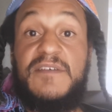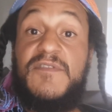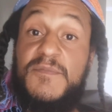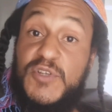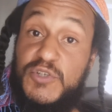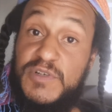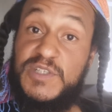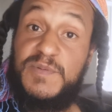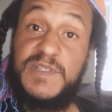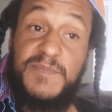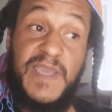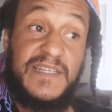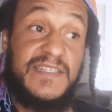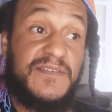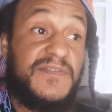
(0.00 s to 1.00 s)
And from the Jewish
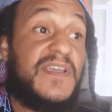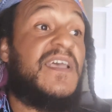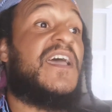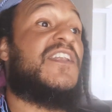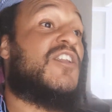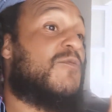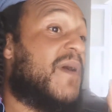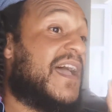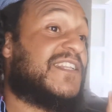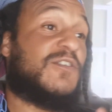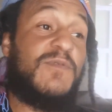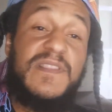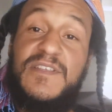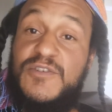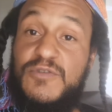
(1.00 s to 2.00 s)
perspective, no
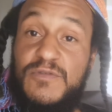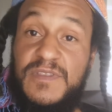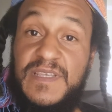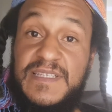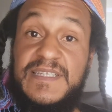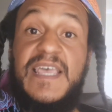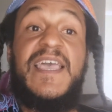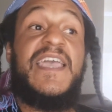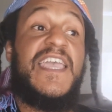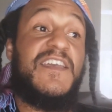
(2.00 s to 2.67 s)
matter what the truth is,